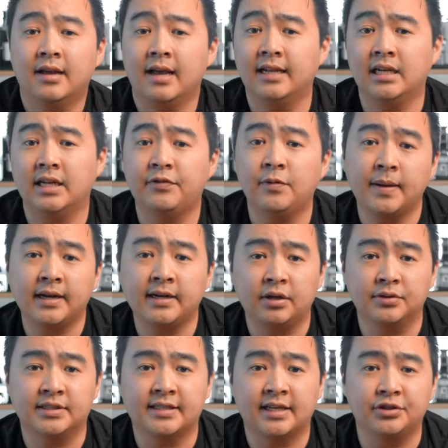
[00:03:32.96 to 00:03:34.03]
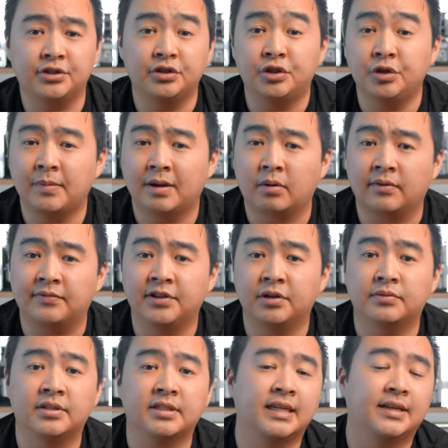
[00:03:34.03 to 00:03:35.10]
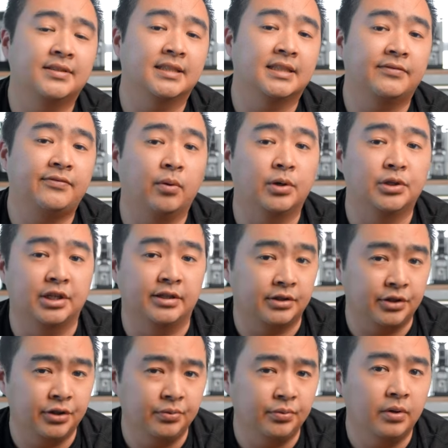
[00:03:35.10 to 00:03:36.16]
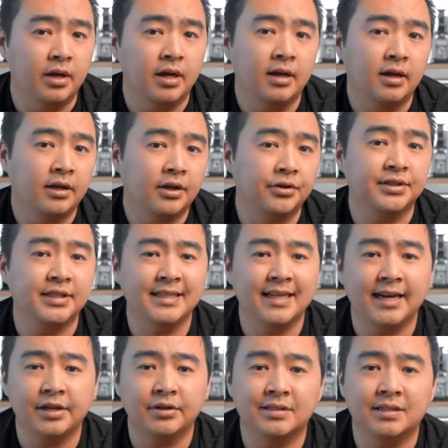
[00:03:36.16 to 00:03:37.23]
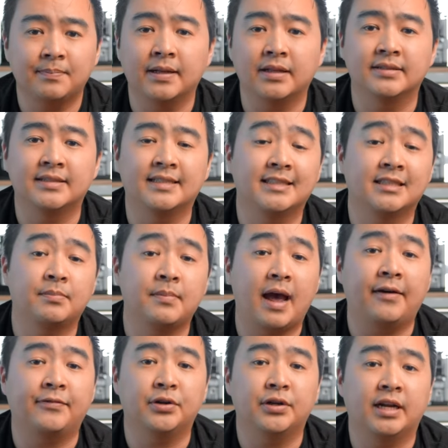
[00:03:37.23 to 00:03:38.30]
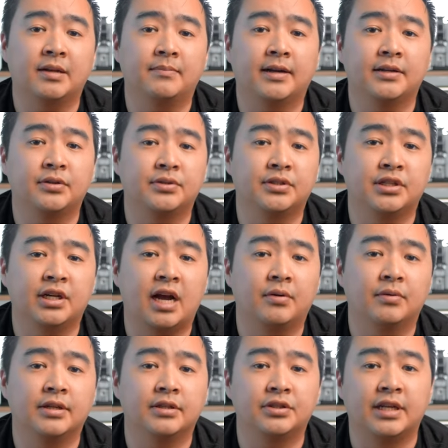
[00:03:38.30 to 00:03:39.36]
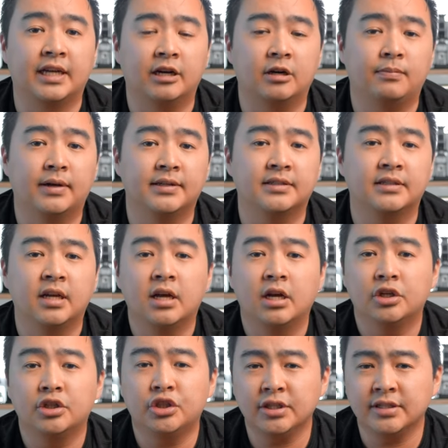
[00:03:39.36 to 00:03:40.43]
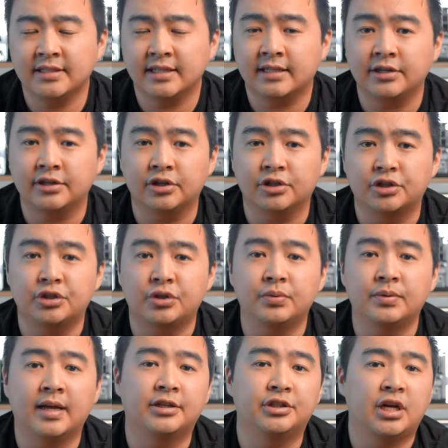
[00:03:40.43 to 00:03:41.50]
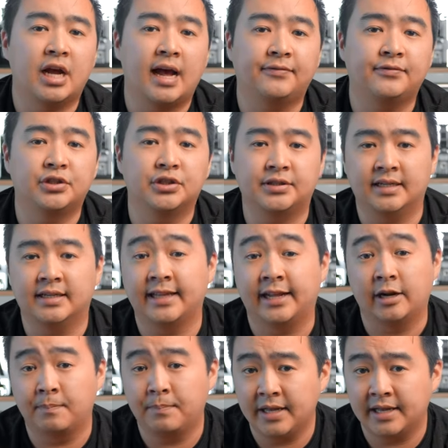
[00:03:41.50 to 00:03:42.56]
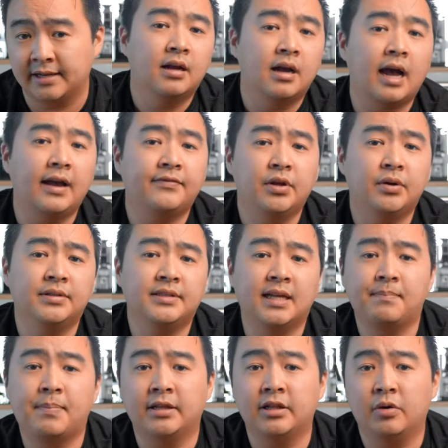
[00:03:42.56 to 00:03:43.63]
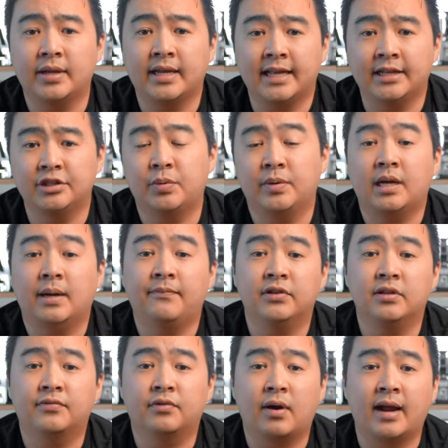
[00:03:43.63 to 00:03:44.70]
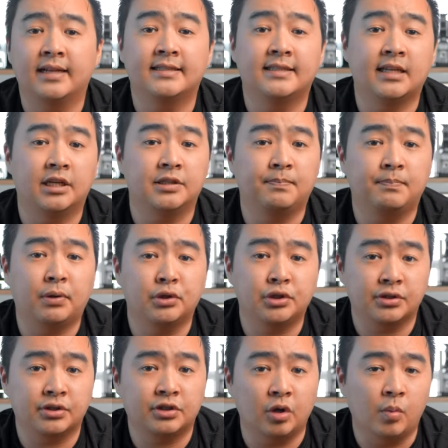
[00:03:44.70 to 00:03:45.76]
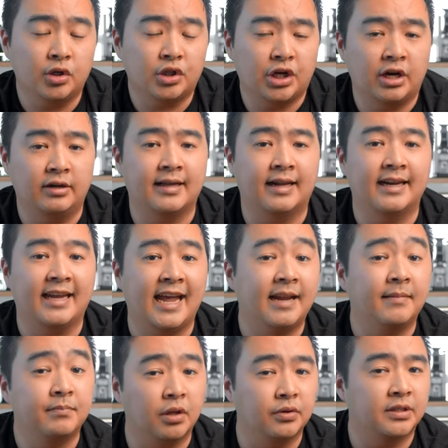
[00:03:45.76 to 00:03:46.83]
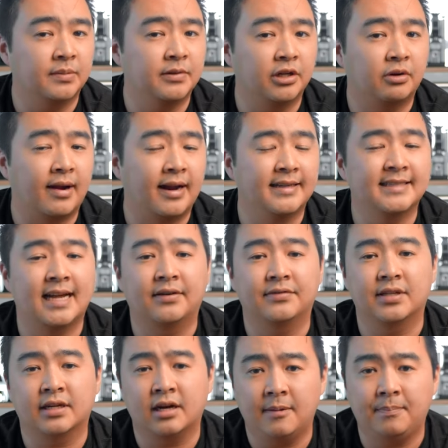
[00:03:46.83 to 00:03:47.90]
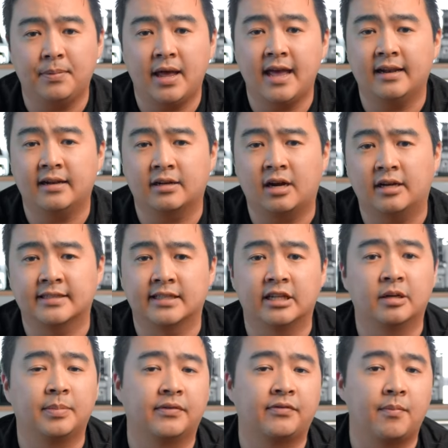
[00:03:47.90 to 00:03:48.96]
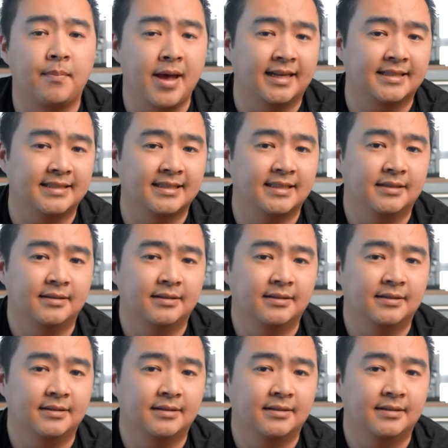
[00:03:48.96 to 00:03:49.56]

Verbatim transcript: And if you paid close attention to my workflow with the D F sixty-four Gen two, you'll see that I used the bellows system after getting my dosage out into the Aeropress just to clear the chute and chaff just a little bit. I've noticed that bellowing into a cup full of grinds does push so much air that it can blow some of the grinds out of the cup and cause a little bit of a mess.